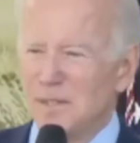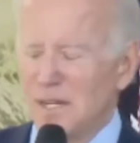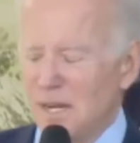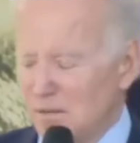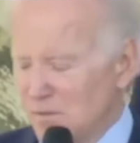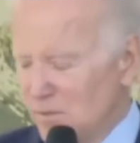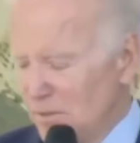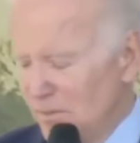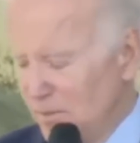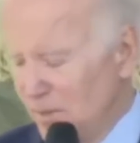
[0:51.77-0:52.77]
the Congress were
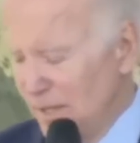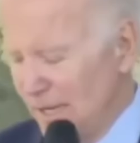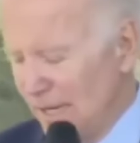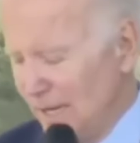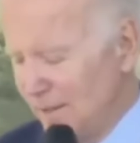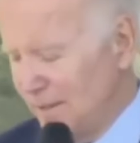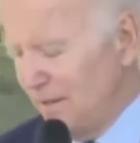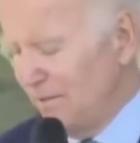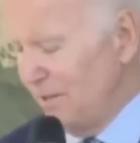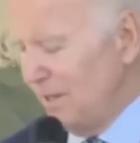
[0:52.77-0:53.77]
with me when I had,
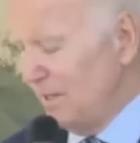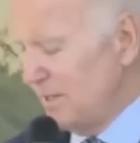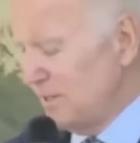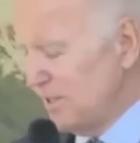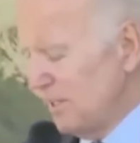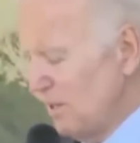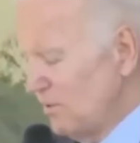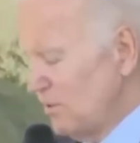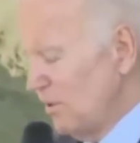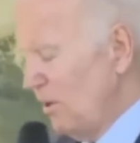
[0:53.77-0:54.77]
I invited the CEOs of